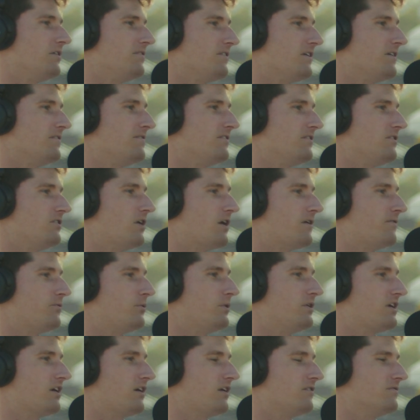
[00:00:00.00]
But if we
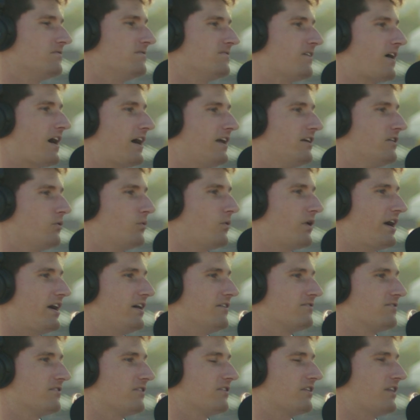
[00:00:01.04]
can find a way
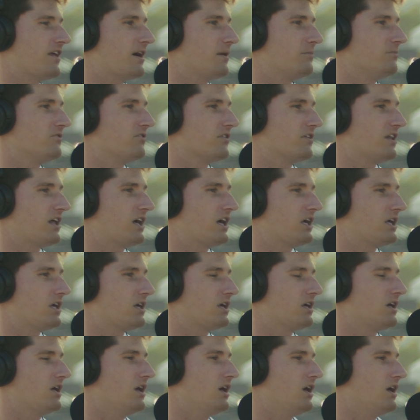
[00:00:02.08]
for them to
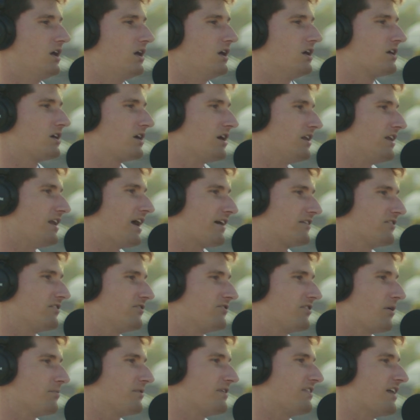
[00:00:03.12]
like connect to
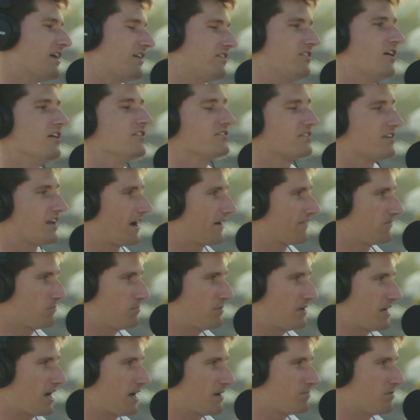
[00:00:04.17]
something that doesn't have to
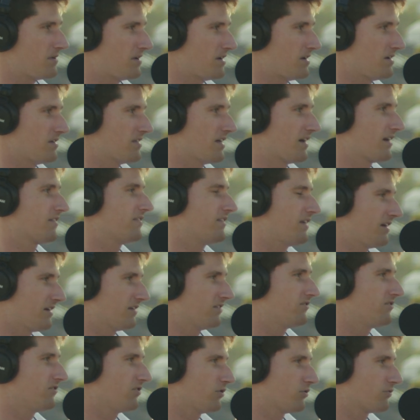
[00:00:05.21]
be IP, that they can
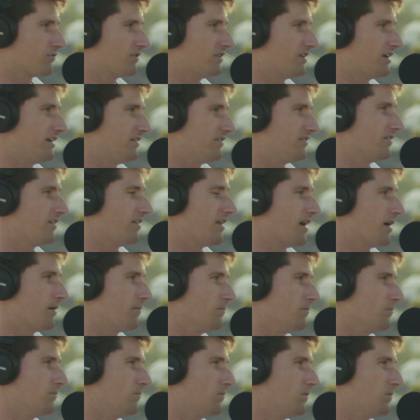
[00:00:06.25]
still relate to them.